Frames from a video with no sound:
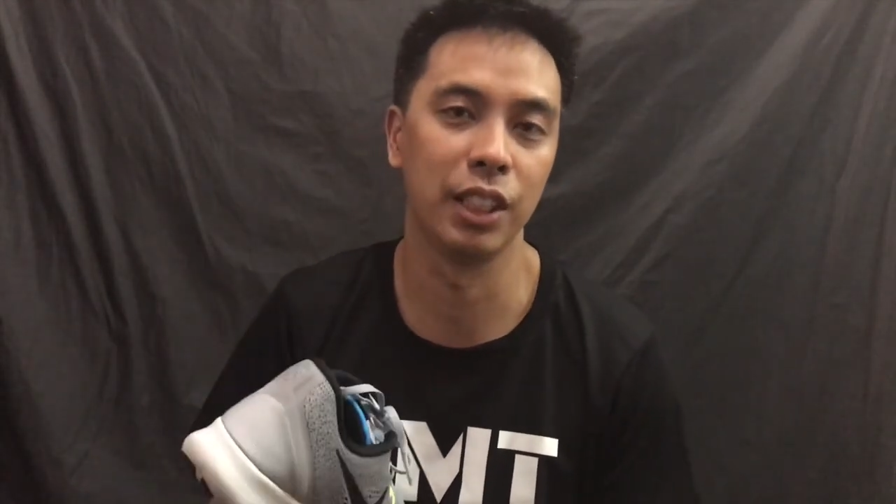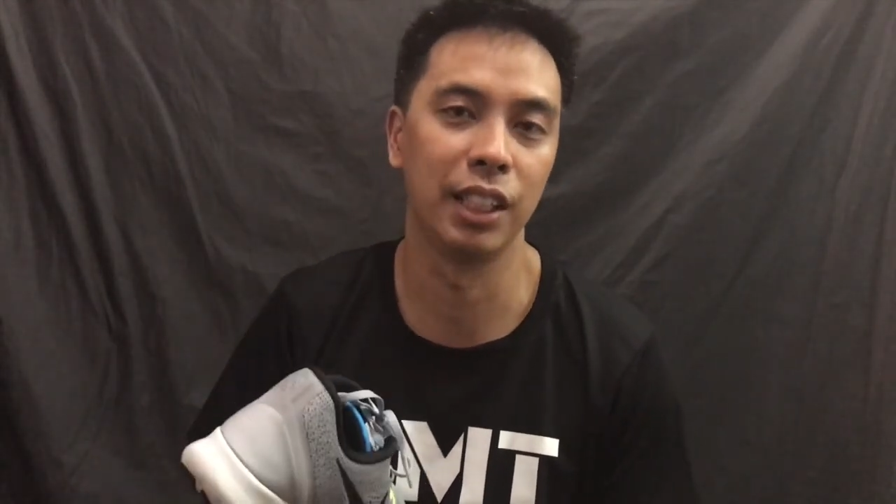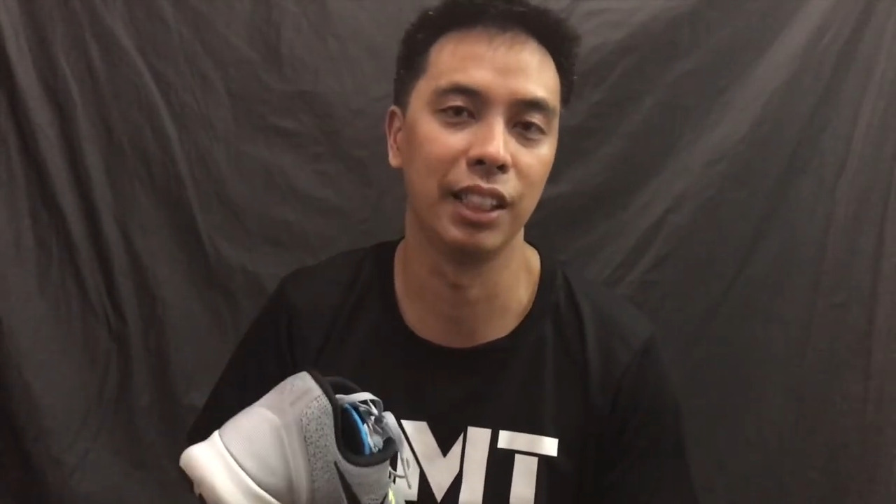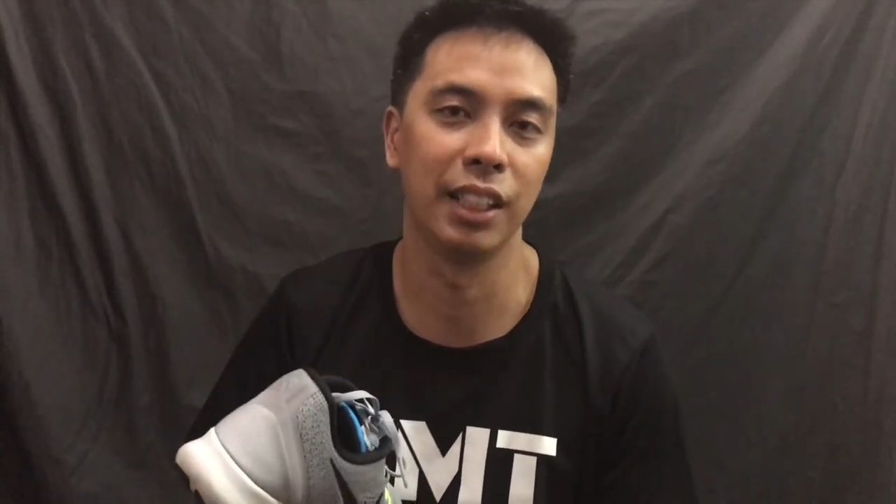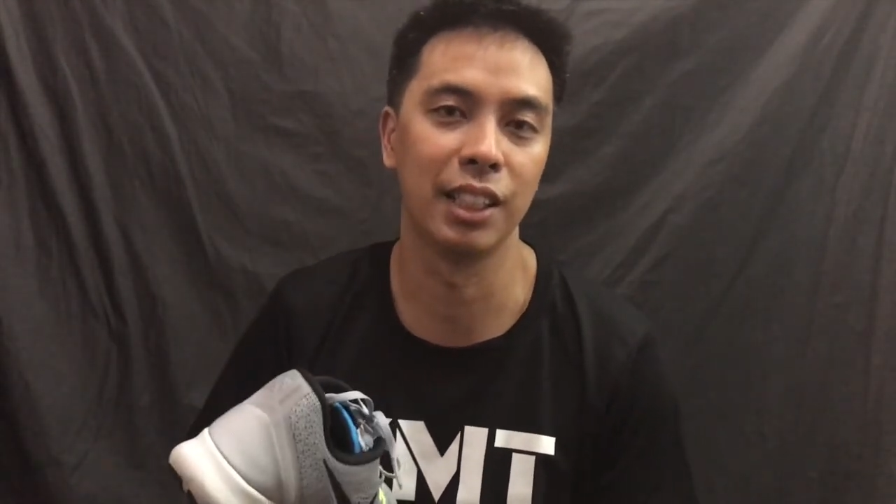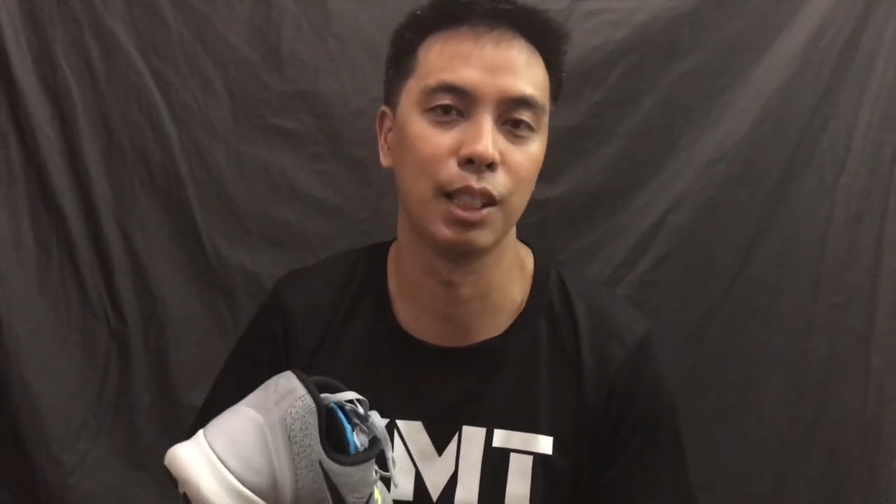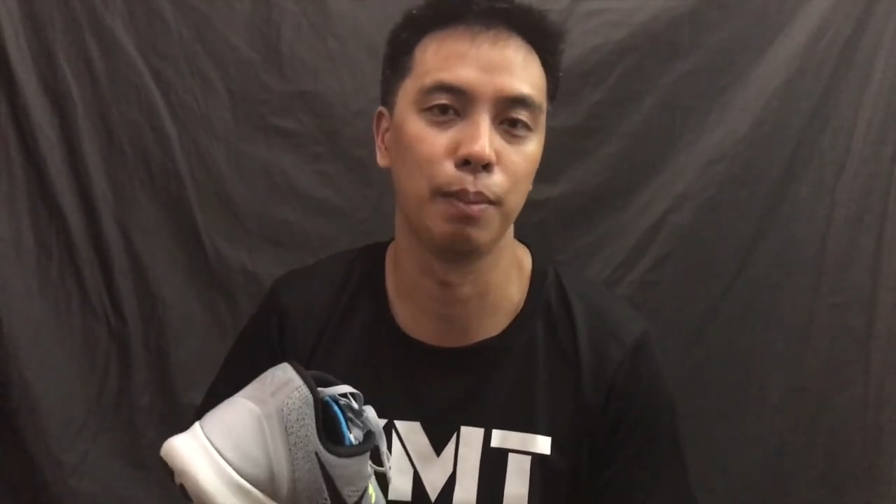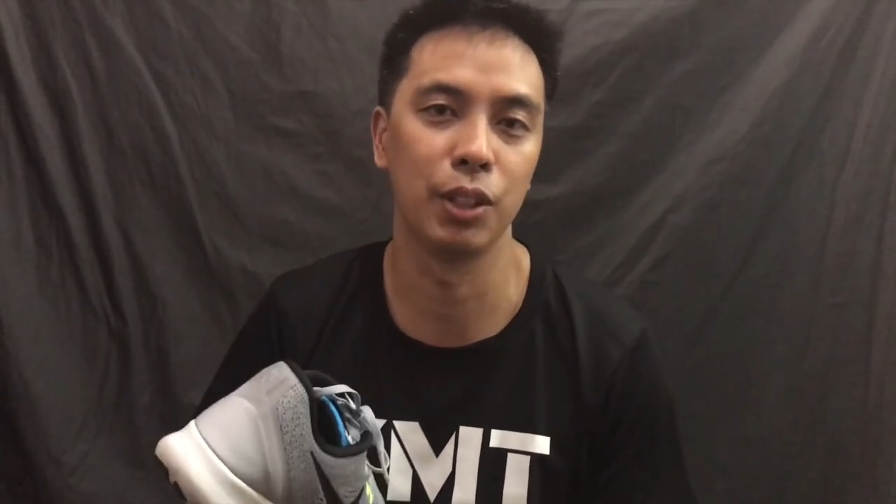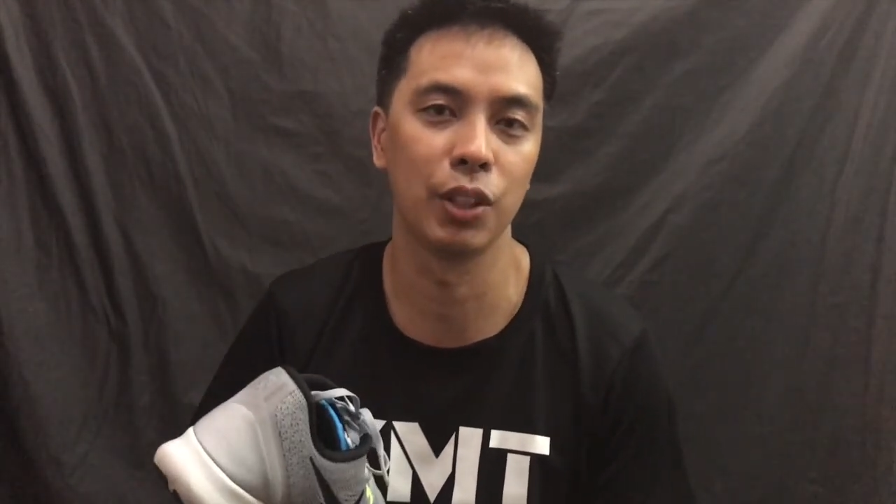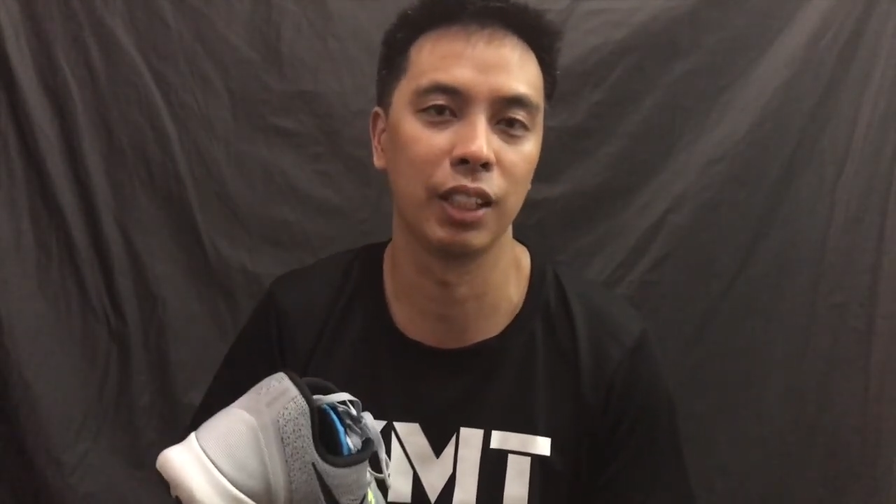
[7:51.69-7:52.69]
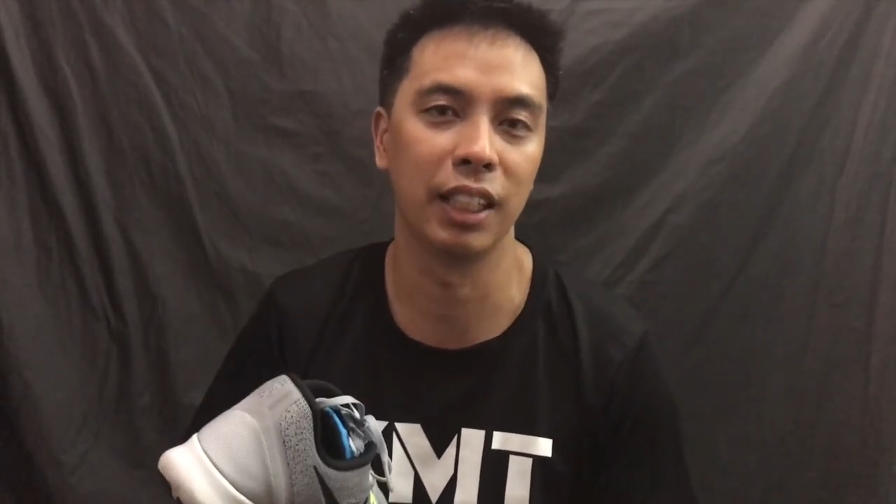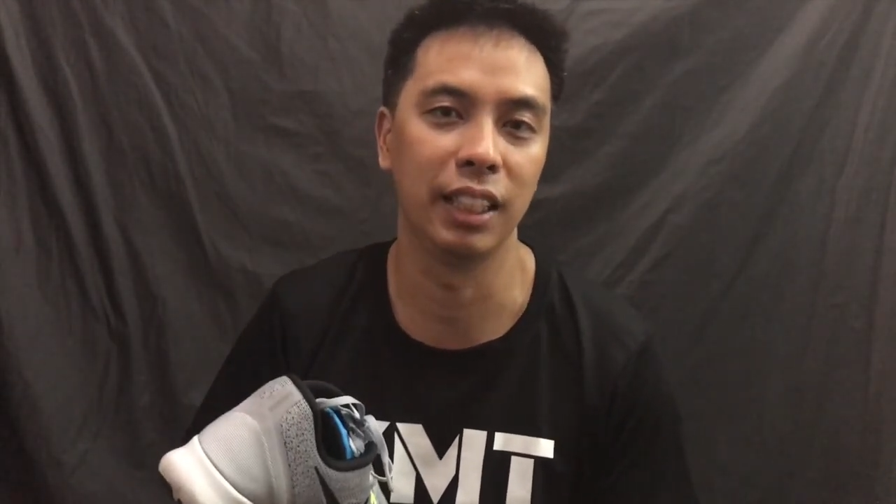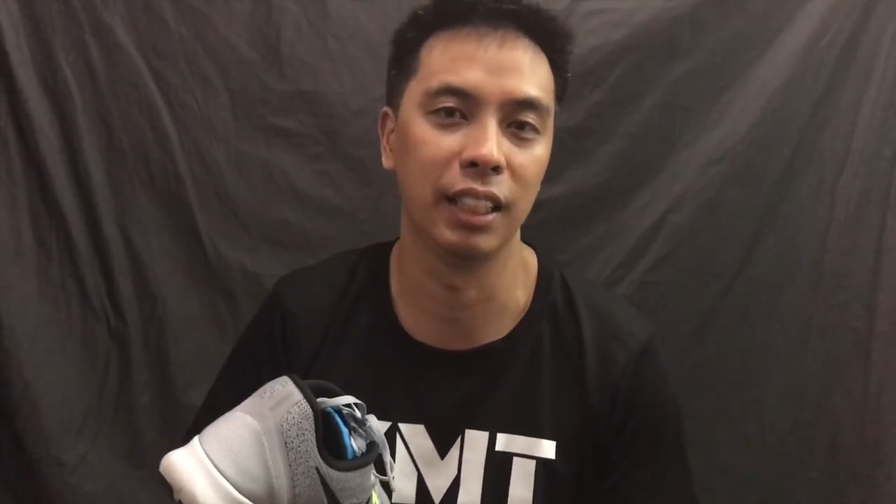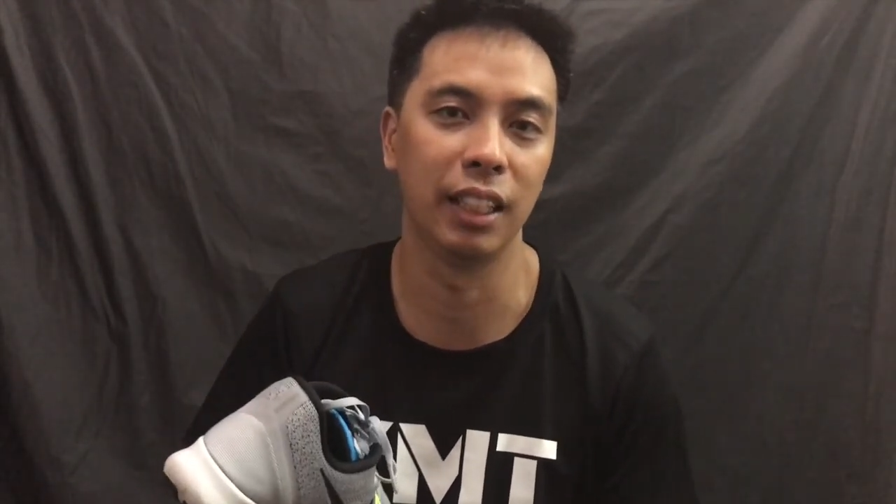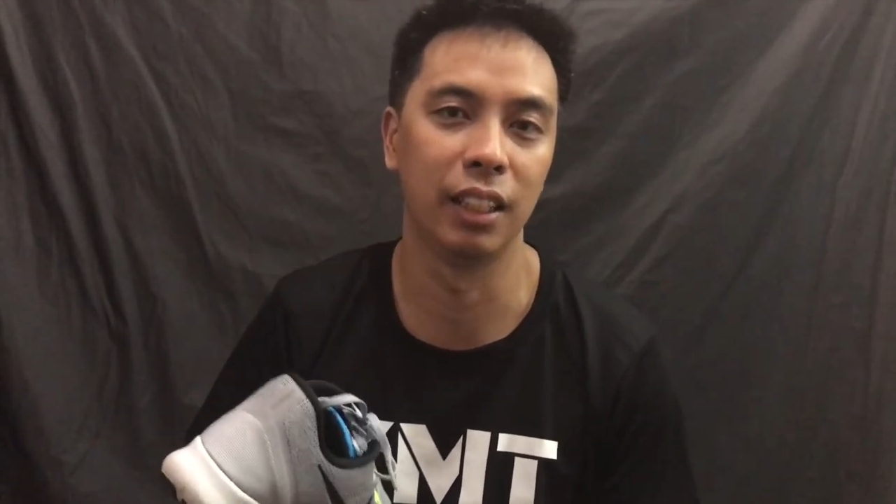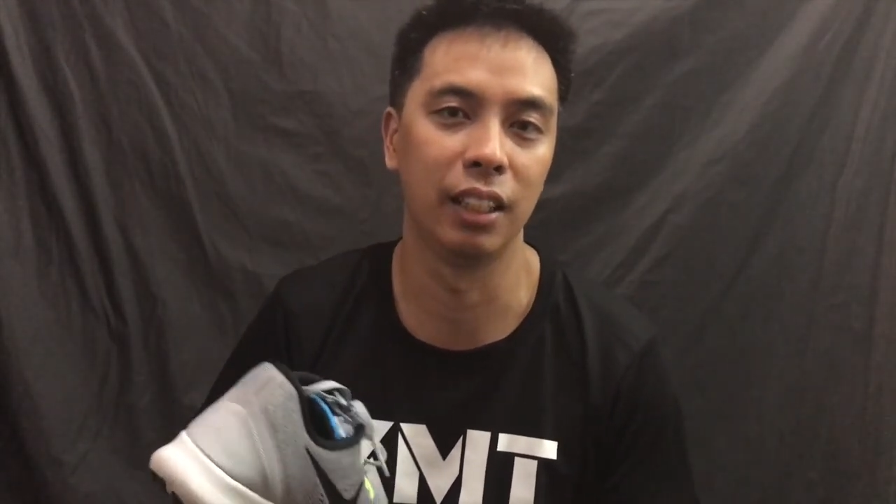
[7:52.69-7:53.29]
natin, as I mentioned kanina,